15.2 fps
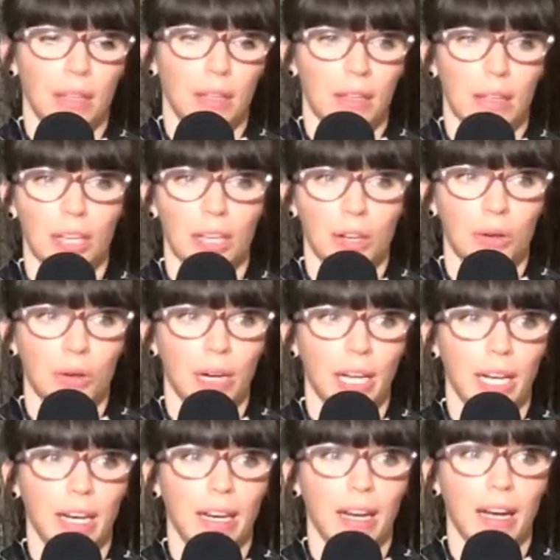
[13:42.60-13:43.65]

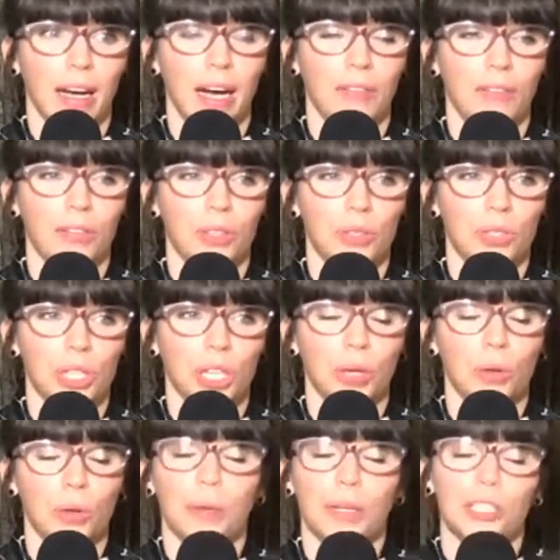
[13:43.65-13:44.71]
I used to go
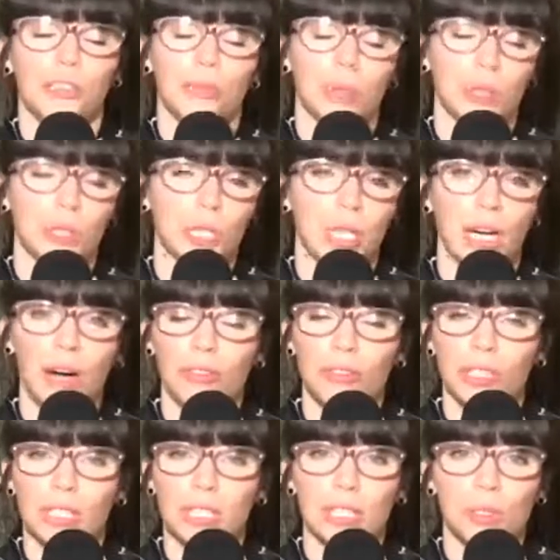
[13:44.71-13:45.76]
to a bunch of music
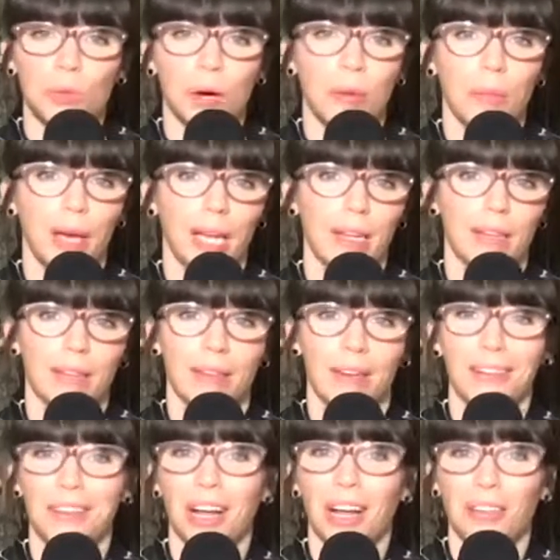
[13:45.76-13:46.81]
conferences where I made
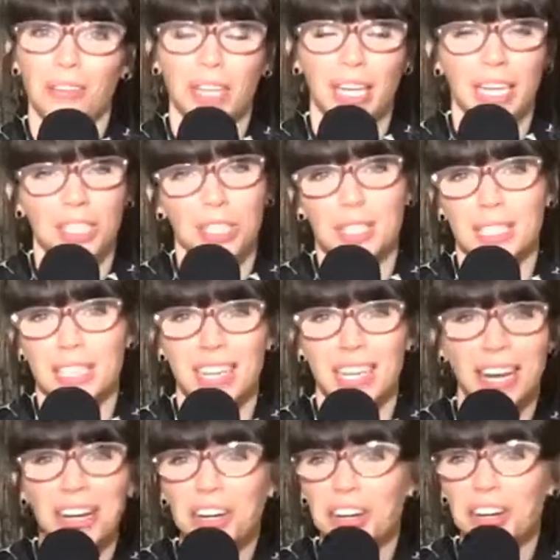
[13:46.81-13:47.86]
a lot of connections
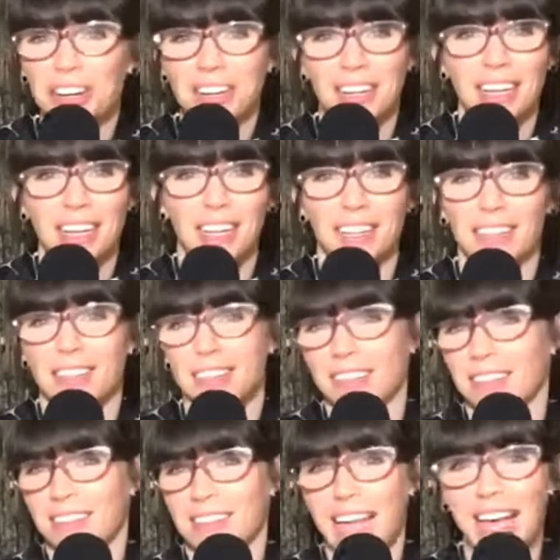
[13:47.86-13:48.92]
there, and
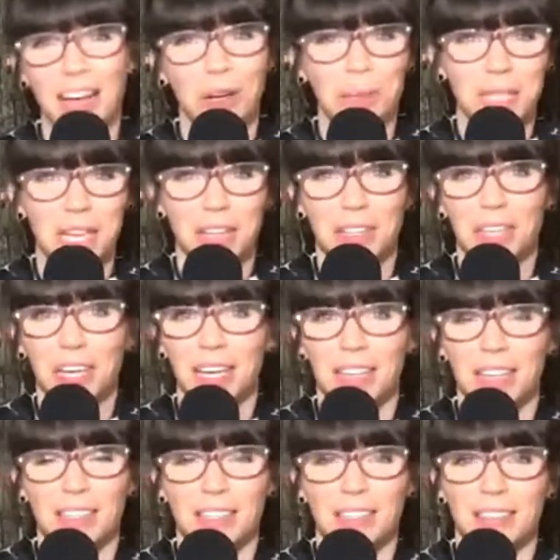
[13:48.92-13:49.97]
that helped out a lot.